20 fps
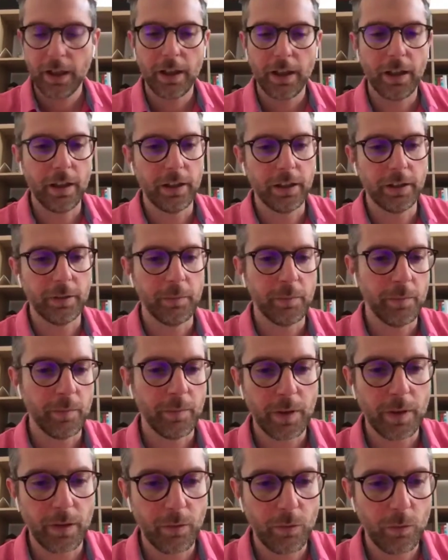
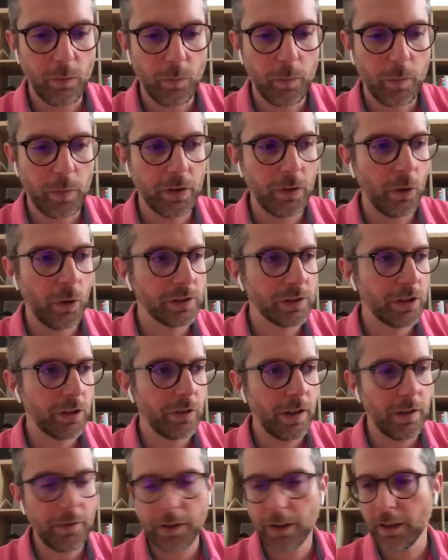But also,
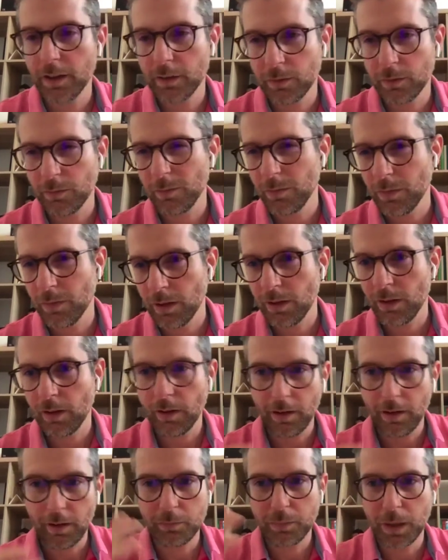I think,
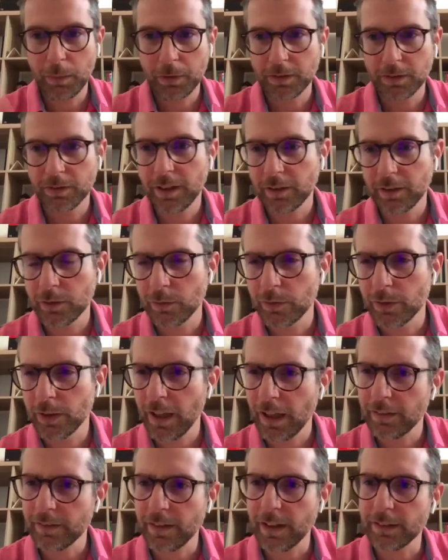and people tend to
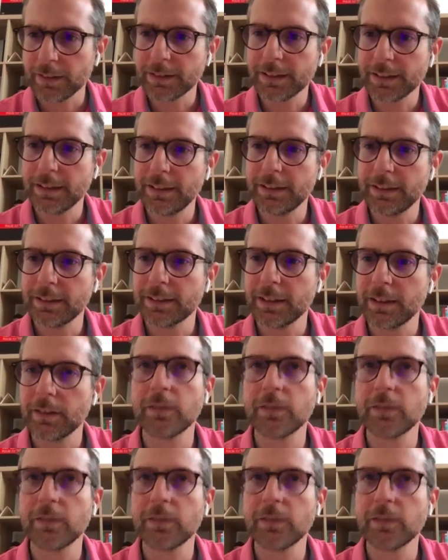forget that, is